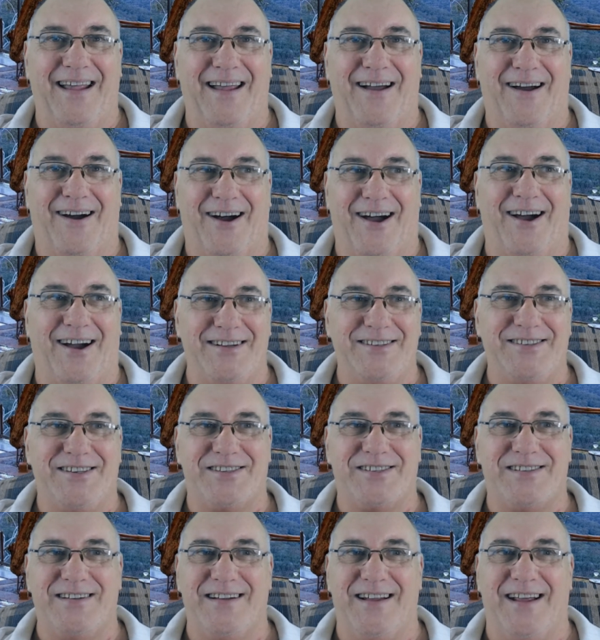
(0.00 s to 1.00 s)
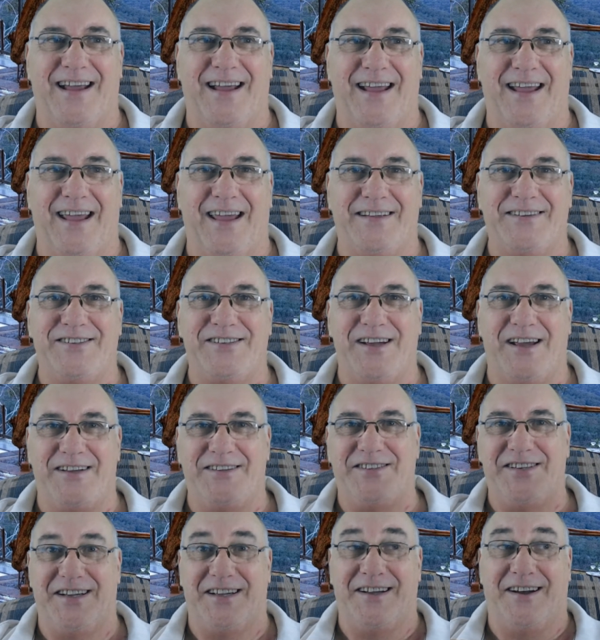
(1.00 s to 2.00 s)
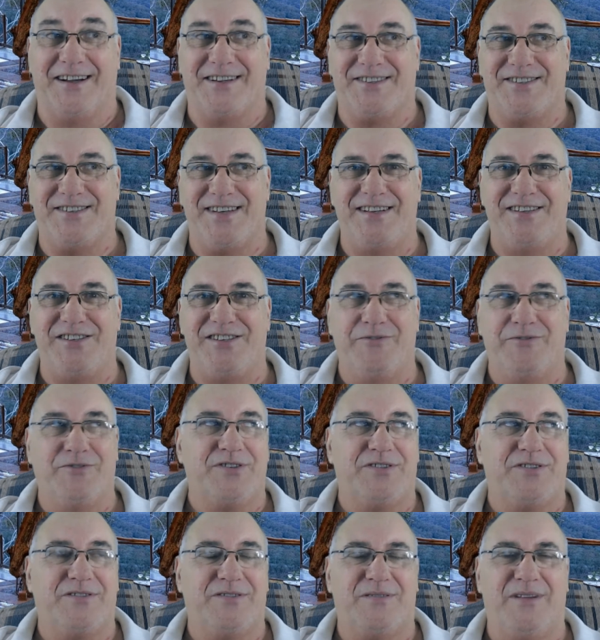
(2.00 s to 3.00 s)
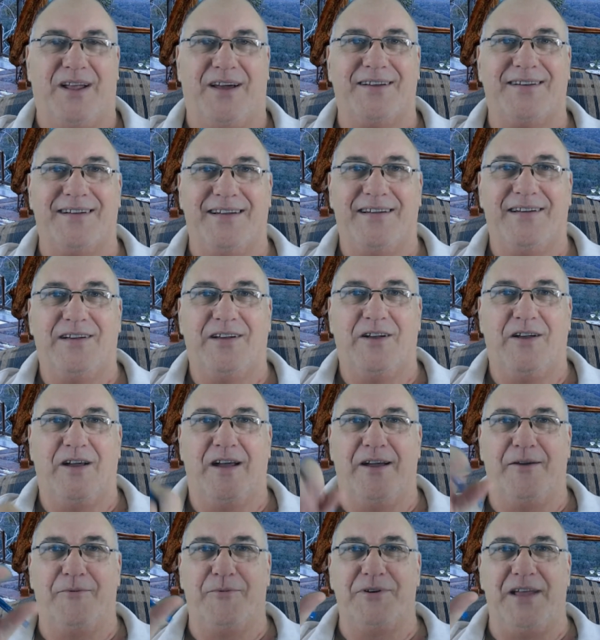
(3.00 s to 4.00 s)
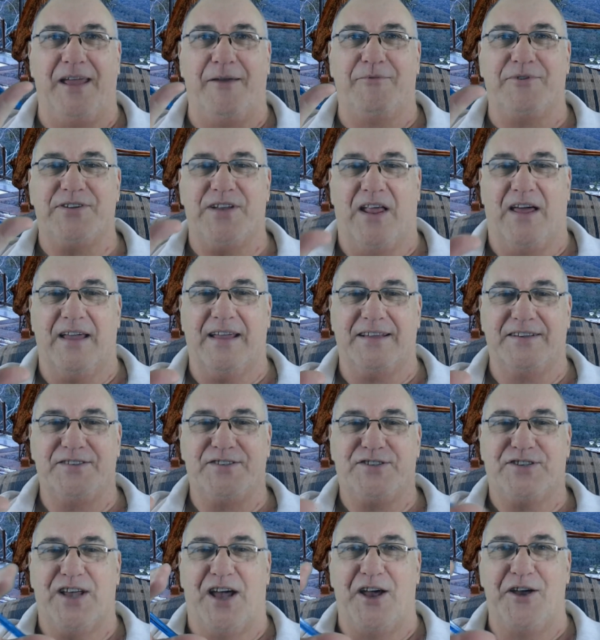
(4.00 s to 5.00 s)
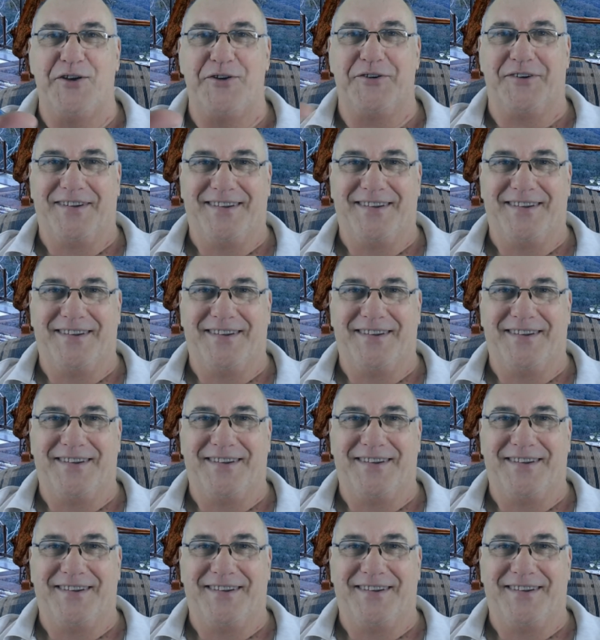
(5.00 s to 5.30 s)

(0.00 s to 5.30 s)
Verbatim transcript: I, I just, and she, she, I could sense she was like, it was like a zone.